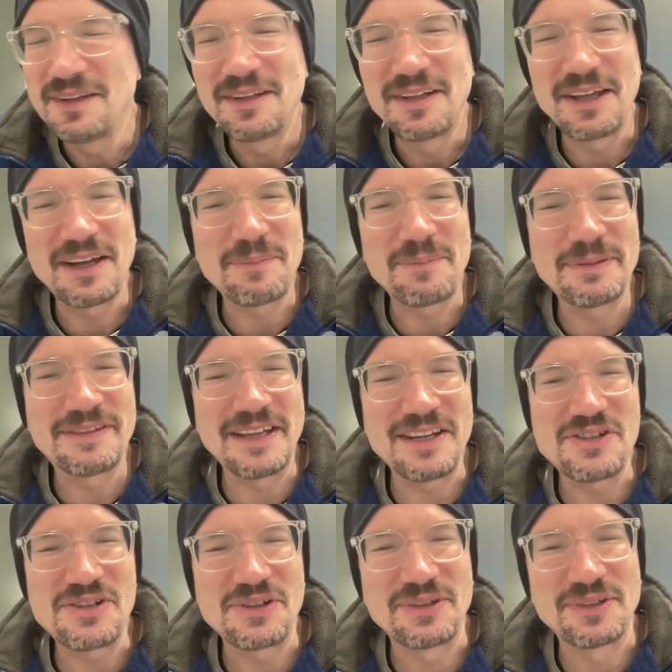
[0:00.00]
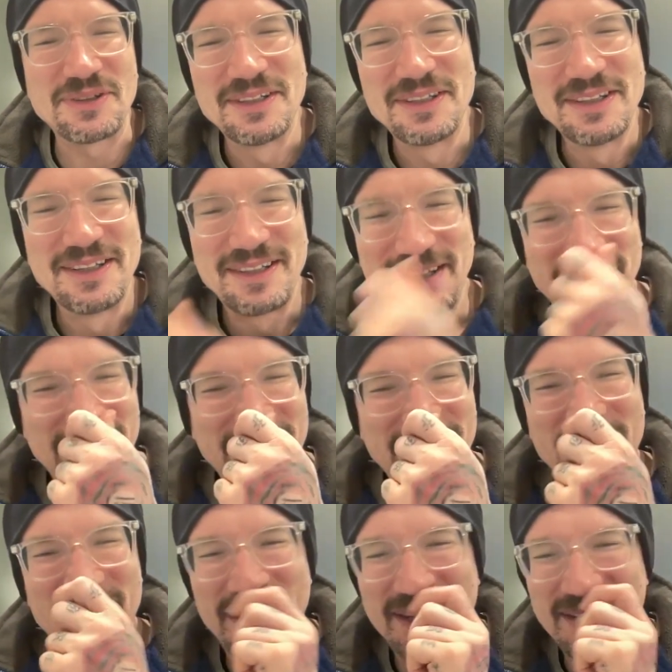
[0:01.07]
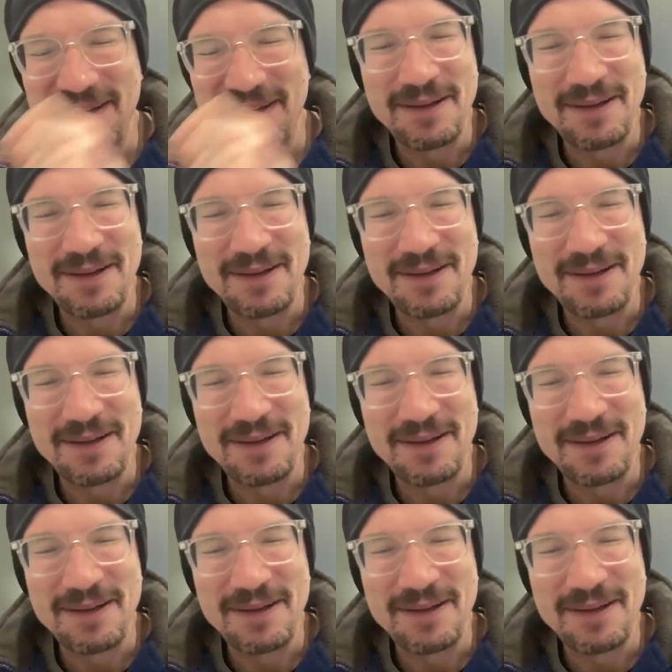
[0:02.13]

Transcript: like a potential. You know what I mean?